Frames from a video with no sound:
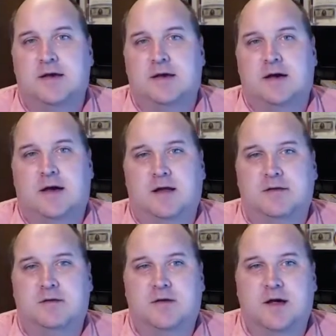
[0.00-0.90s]
Uh,
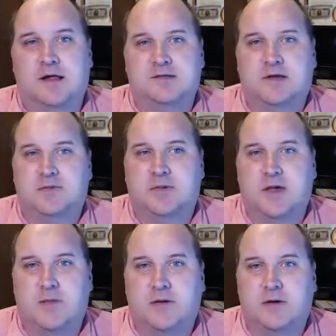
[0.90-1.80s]
to the concept
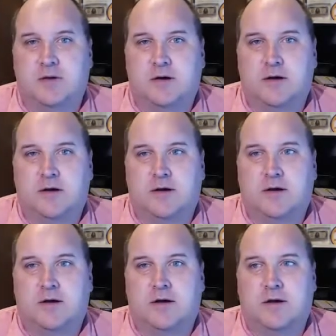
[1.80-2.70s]
becoming a, a,
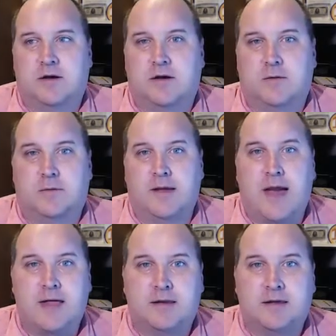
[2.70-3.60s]
a, a,
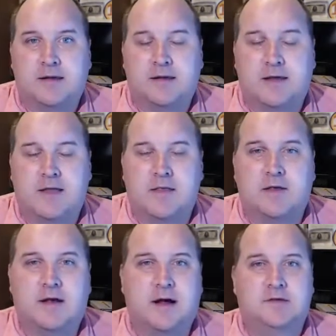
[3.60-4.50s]
reality, and then the
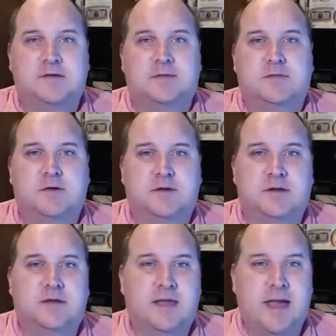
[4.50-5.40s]
concept turned
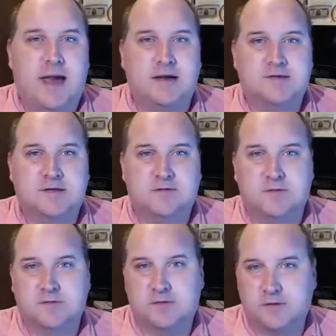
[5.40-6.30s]
into cash. And that's what's
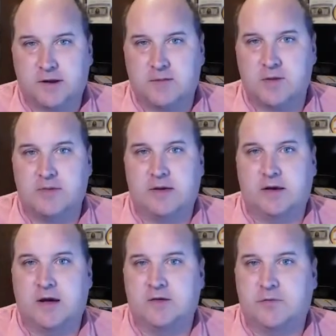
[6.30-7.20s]
so great about being an
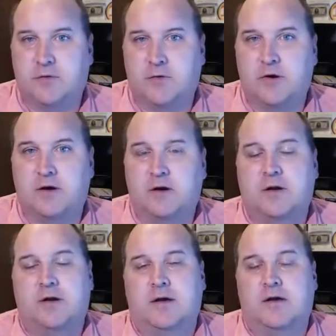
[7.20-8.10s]
entrepreneur
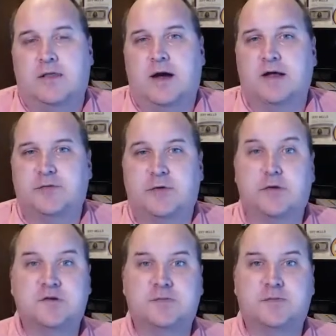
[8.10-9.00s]
and the entrepreneur
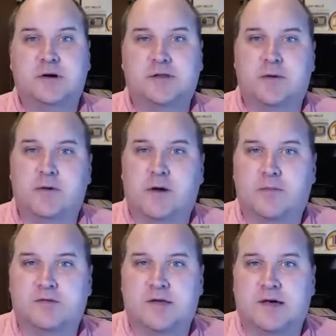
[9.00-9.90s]
spirit that we all
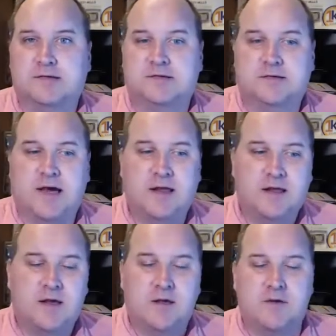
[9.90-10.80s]
possess is that
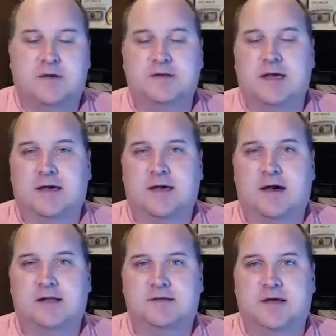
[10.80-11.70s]
you can take a
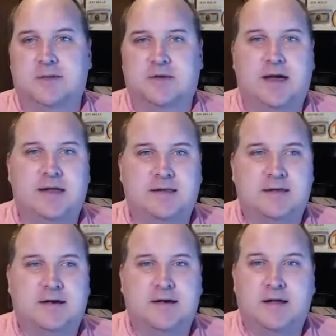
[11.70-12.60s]
concept, an
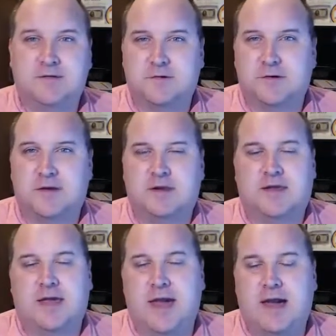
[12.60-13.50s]
idea, and turn it into
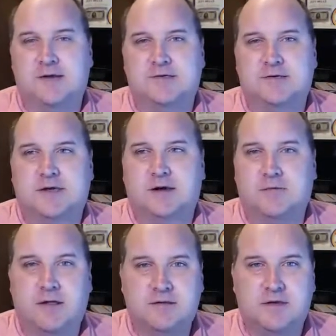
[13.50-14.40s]
cash in a
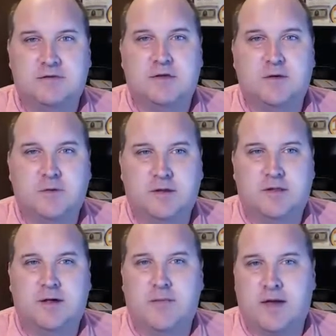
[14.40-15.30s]
relatively quick
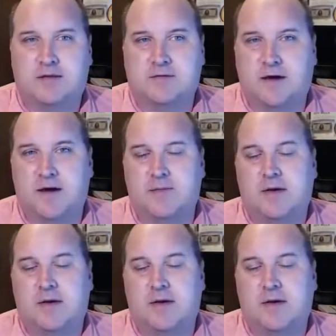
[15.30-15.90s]
amount of time.